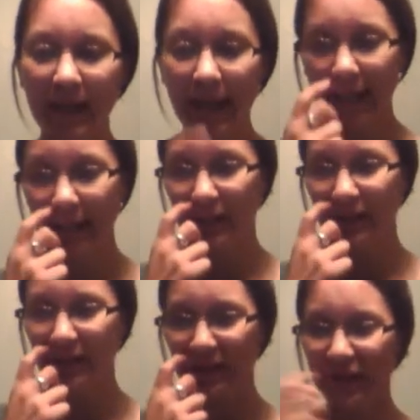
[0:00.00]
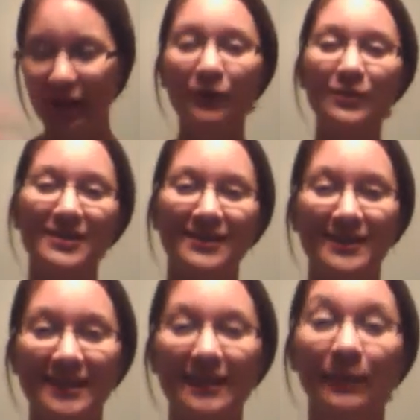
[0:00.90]
It used to
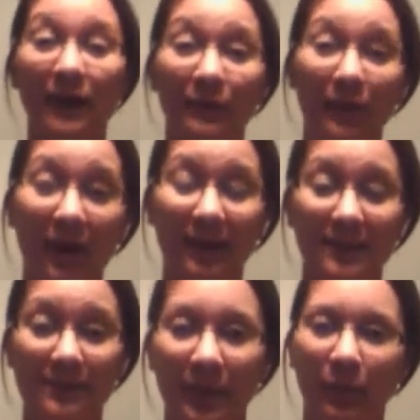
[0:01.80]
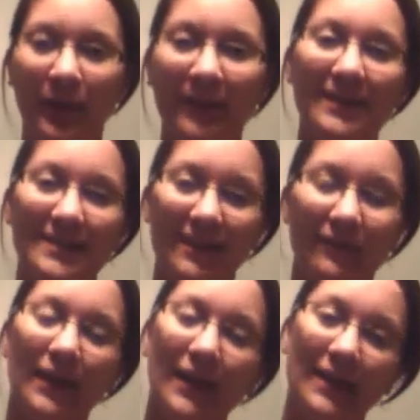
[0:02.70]
seem ironic to me the way that
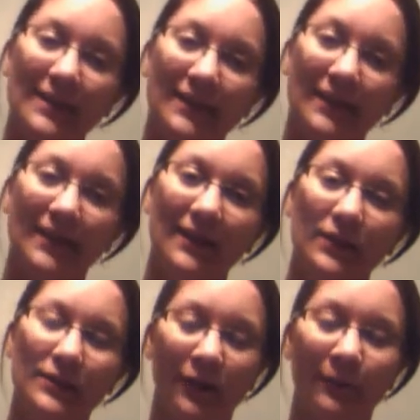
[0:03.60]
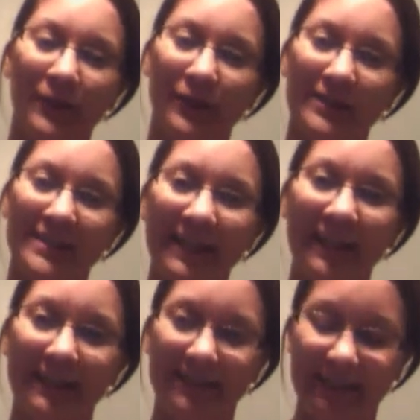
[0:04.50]
David ended Psalm 13,
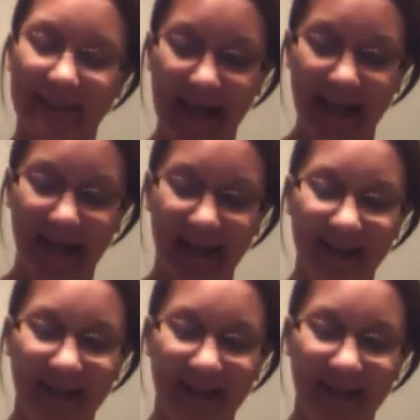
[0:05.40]
and today